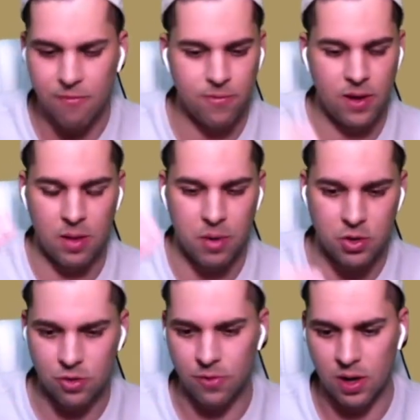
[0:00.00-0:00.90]
like bunch
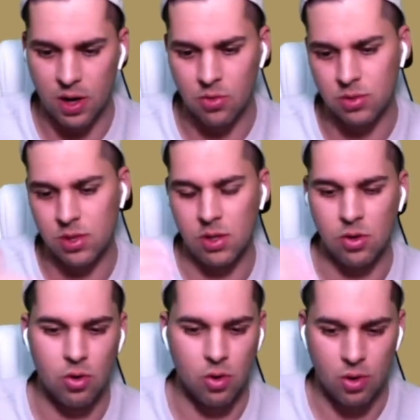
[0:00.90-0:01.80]
of accounts in
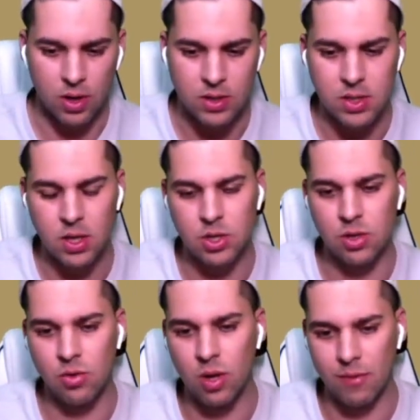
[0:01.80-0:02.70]
your organization,
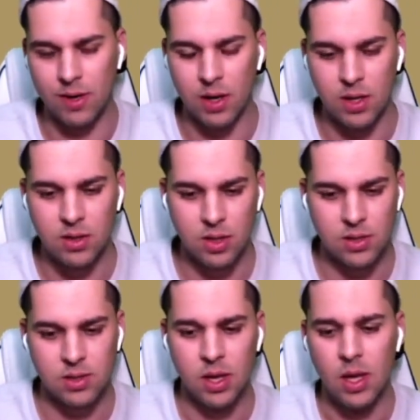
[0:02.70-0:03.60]
you have analytics,